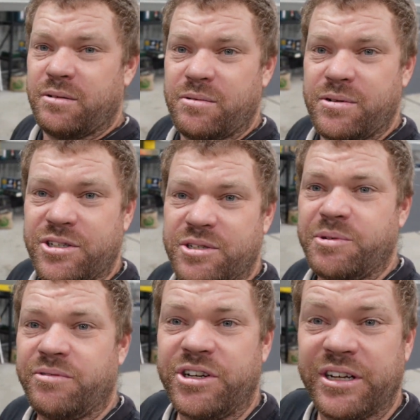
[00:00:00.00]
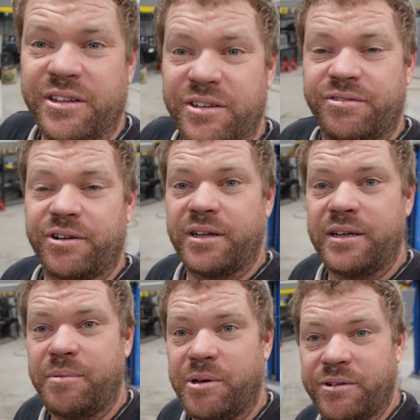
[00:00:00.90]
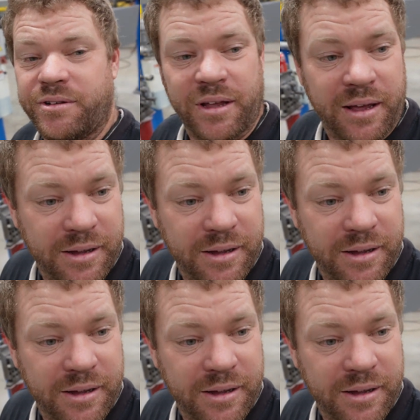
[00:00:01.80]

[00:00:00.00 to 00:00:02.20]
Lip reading: Which is a bit ridiculous really, to be honest.